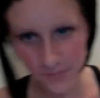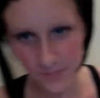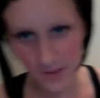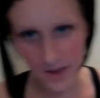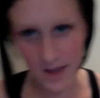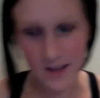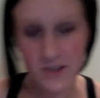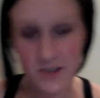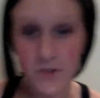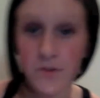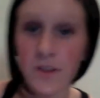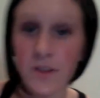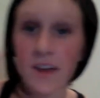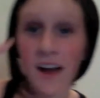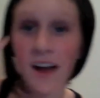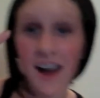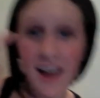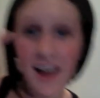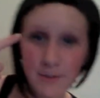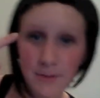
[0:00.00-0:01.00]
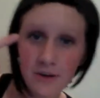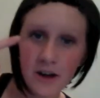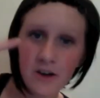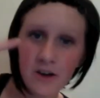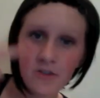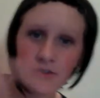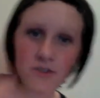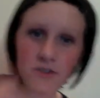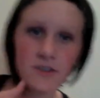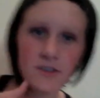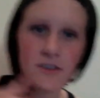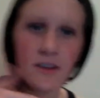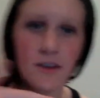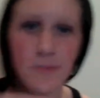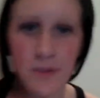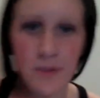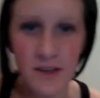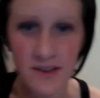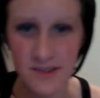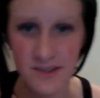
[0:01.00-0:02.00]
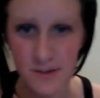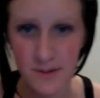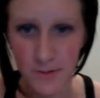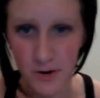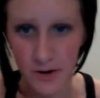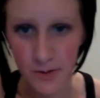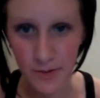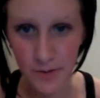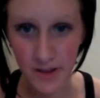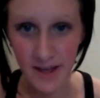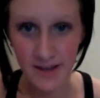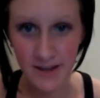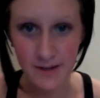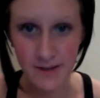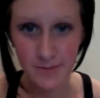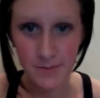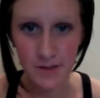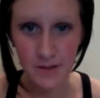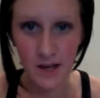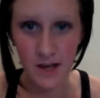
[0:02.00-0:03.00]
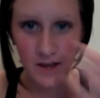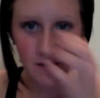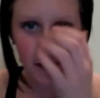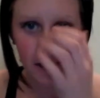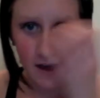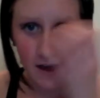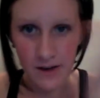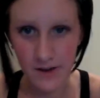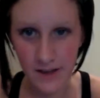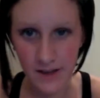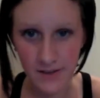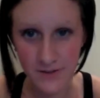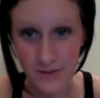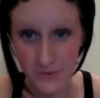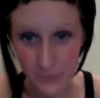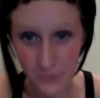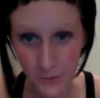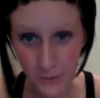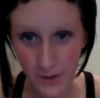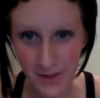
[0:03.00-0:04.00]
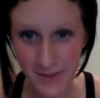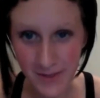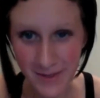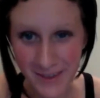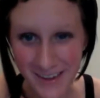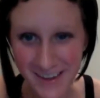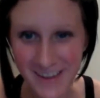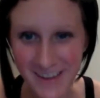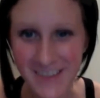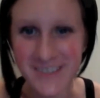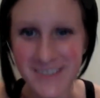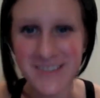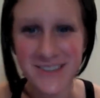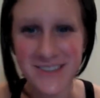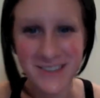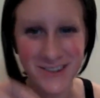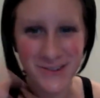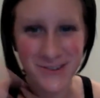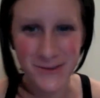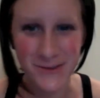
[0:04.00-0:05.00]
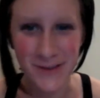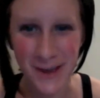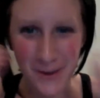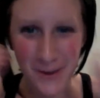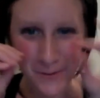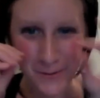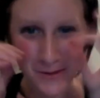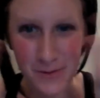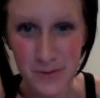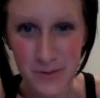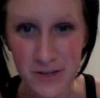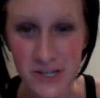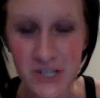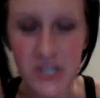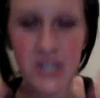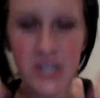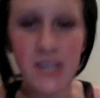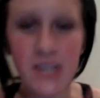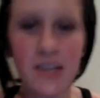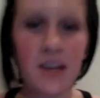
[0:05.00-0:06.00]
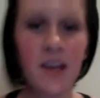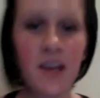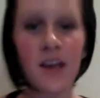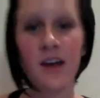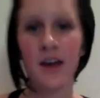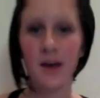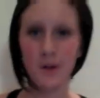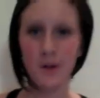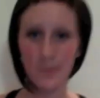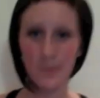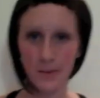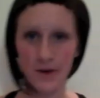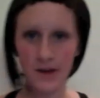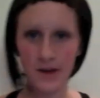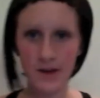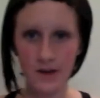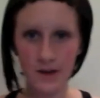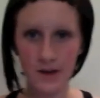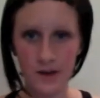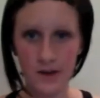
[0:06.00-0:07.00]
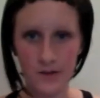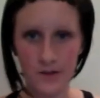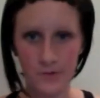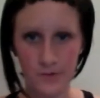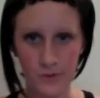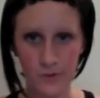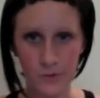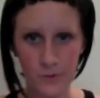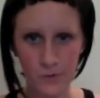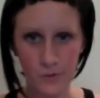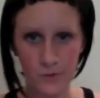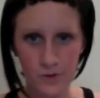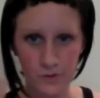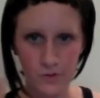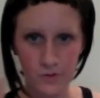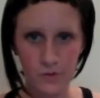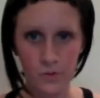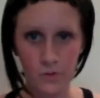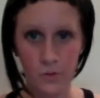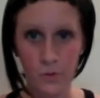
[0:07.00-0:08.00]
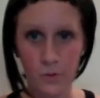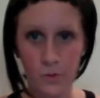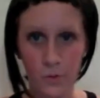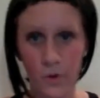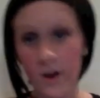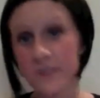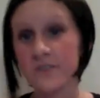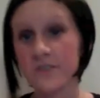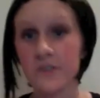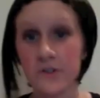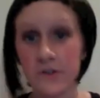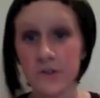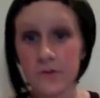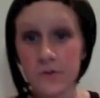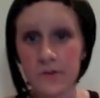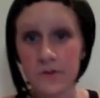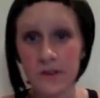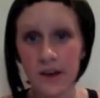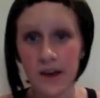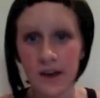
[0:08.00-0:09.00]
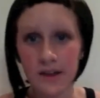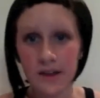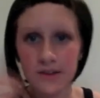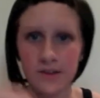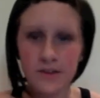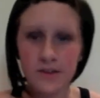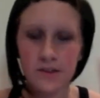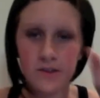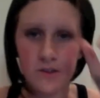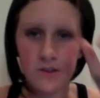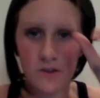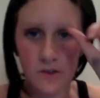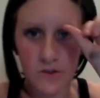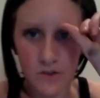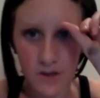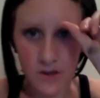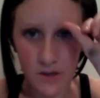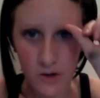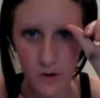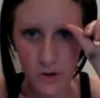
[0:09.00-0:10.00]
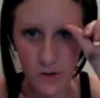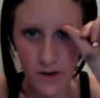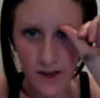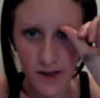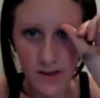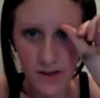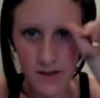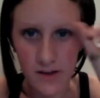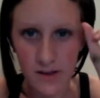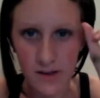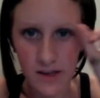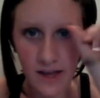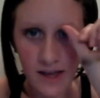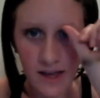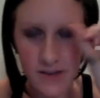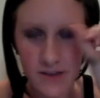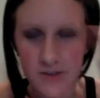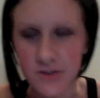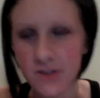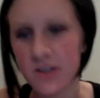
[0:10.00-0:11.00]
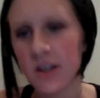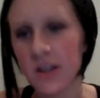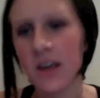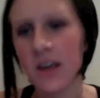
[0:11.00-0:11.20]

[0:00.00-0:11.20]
As for the eyebrows, because I'm already platinum blonde, I don't have to do anything to do that with the bleaching. But if you want to do that, you can go ahead and